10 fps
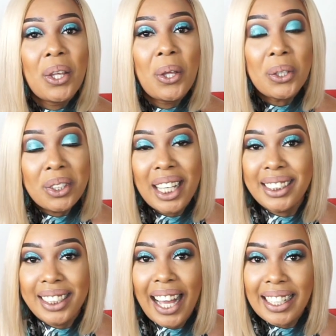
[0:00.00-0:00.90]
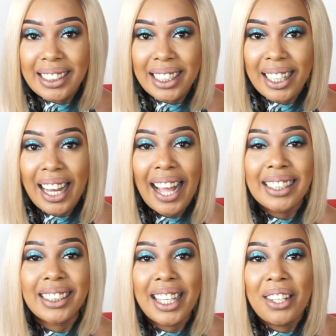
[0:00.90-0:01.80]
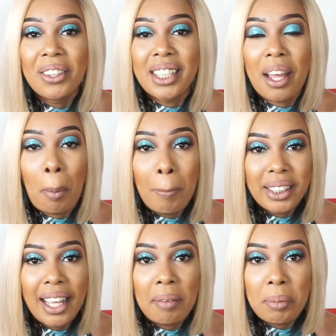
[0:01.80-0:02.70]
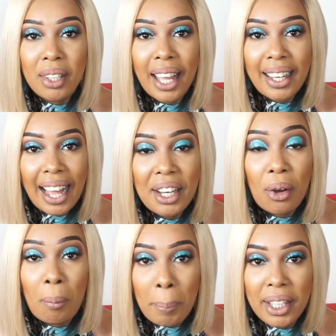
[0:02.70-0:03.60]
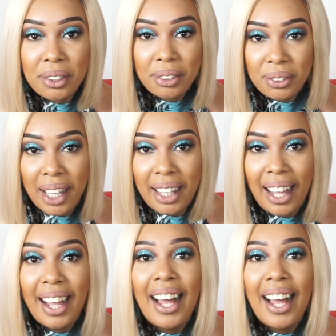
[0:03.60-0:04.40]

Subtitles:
you should just see her skin. Her skin looks like butter and milk and honey combined together.